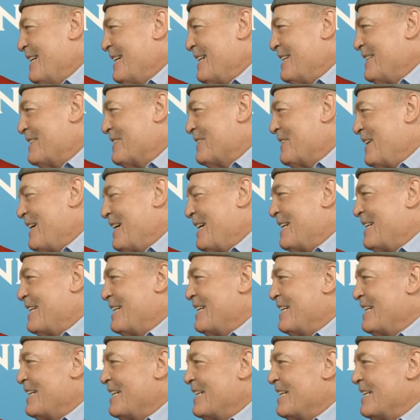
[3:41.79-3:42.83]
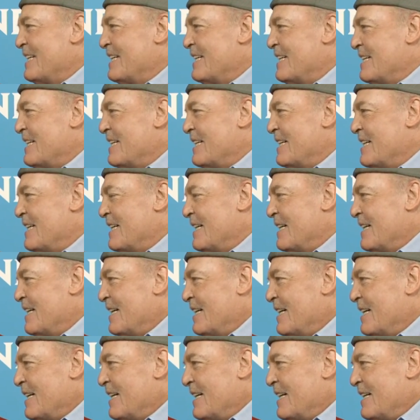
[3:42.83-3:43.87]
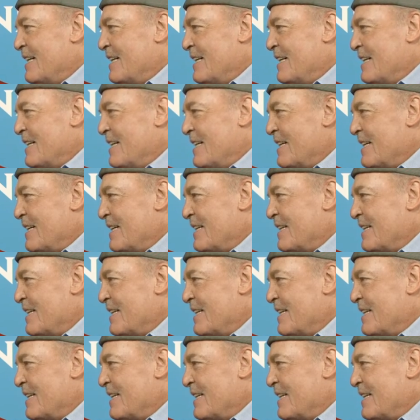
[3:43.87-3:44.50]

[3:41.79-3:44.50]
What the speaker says: The person shown says nothing.